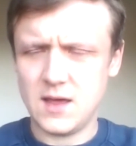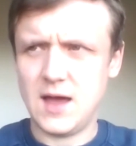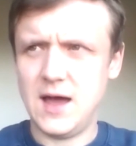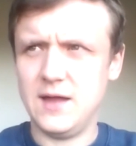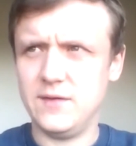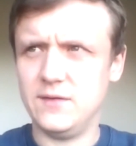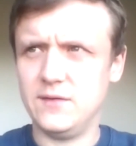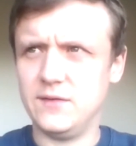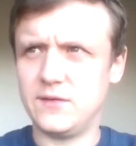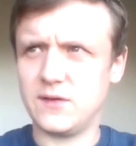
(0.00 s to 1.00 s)

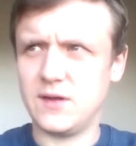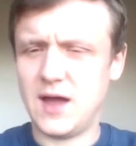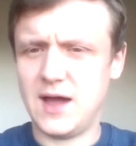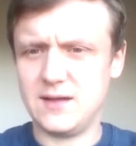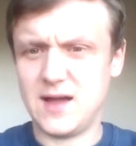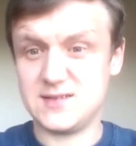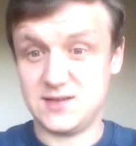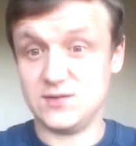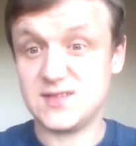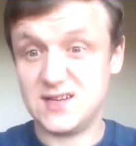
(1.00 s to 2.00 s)
and I
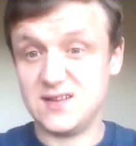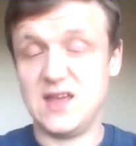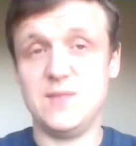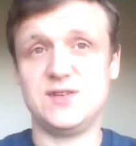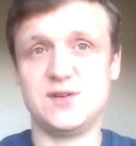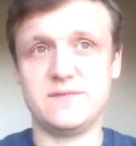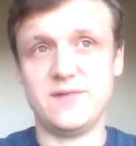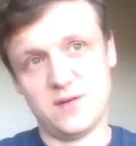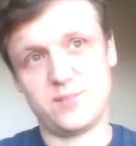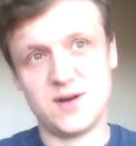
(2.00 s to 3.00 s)
still see the image of
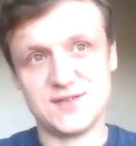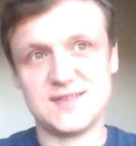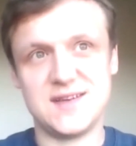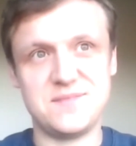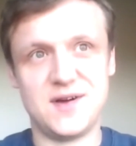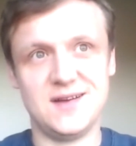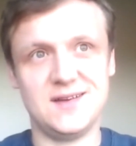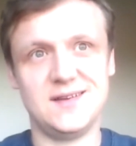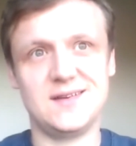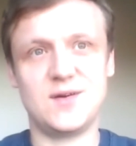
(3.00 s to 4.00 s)
all the presents in
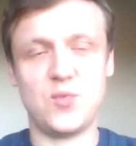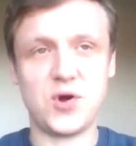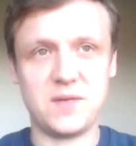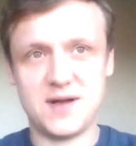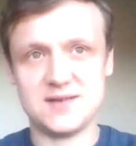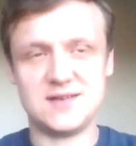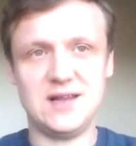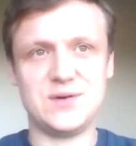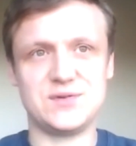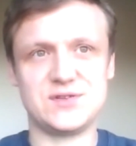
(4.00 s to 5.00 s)
my, walking past the
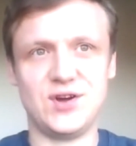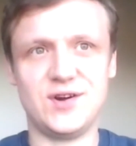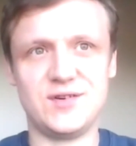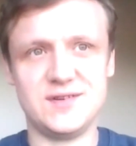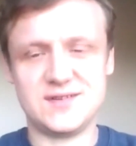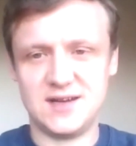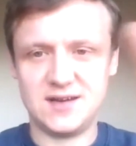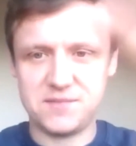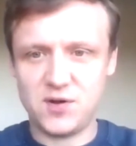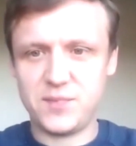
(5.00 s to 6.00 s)
lounge door and seeing
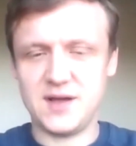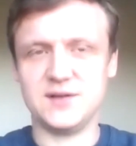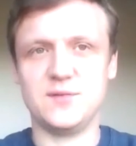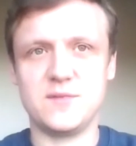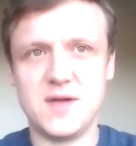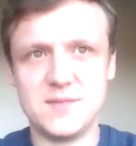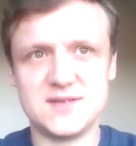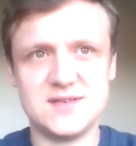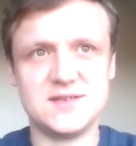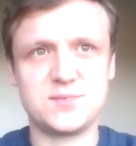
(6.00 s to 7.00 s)
them all piled up with me and my
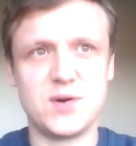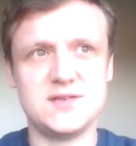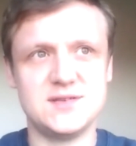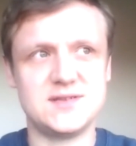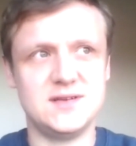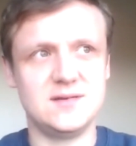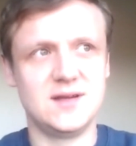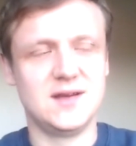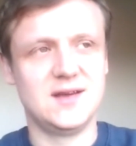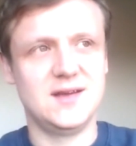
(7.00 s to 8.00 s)
sister's presents
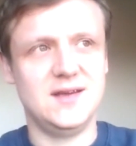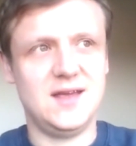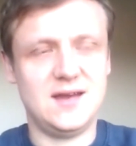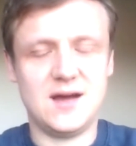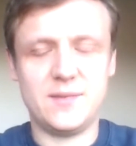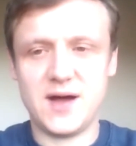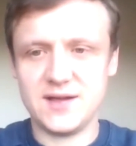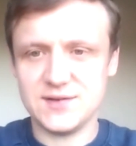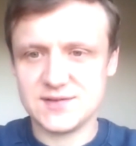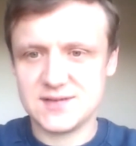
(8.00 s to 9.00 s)
in our
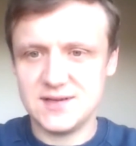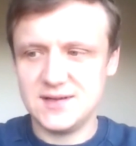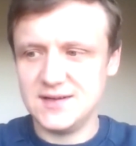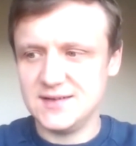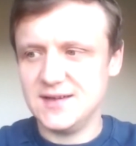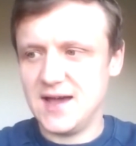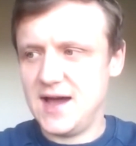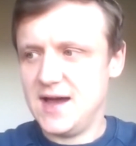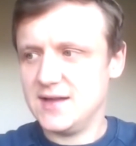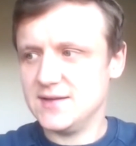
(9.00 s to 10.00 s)
piles.
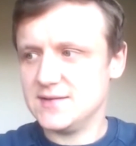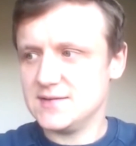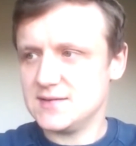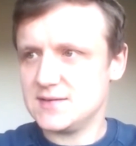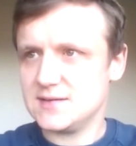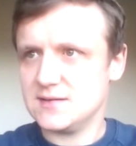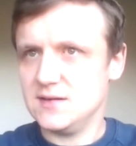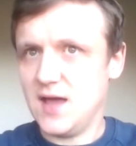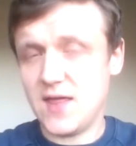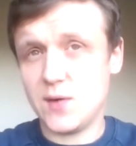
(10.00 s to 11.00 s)
And
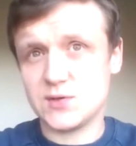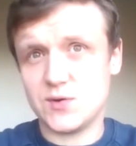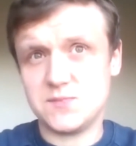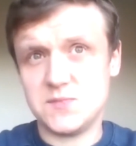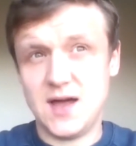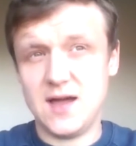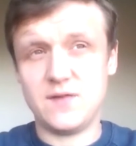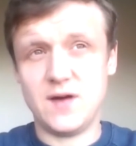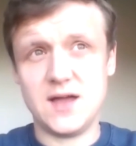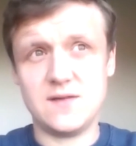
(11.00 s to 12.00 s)
yeah, that was Christmas
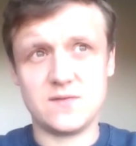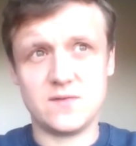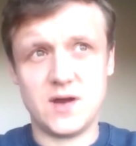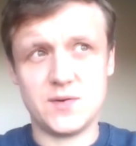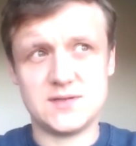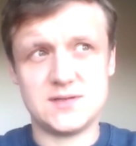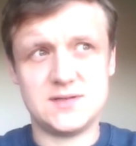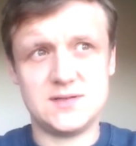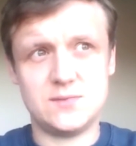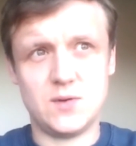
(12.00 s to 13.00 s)
'95 when I was
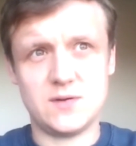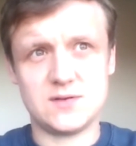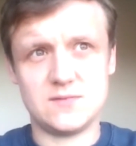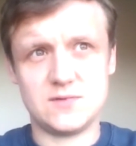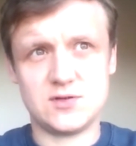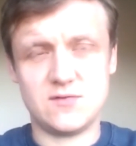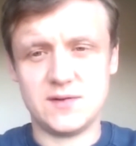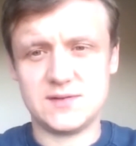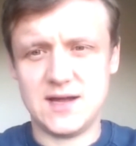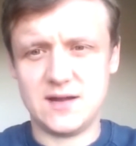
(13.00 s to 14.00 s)
just
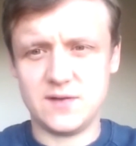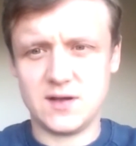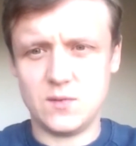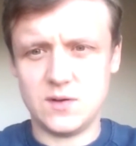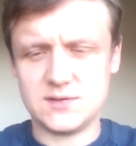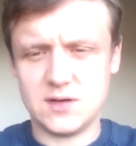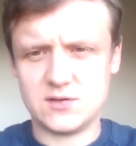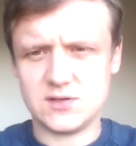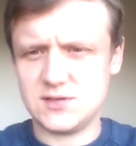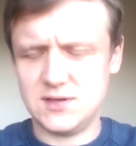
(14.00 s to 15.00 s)
around 10, I think I was. So I
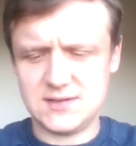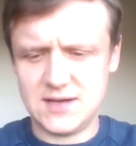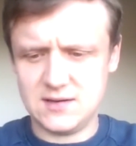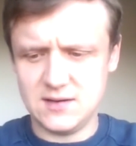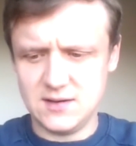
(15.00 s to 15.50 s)
just turned 10.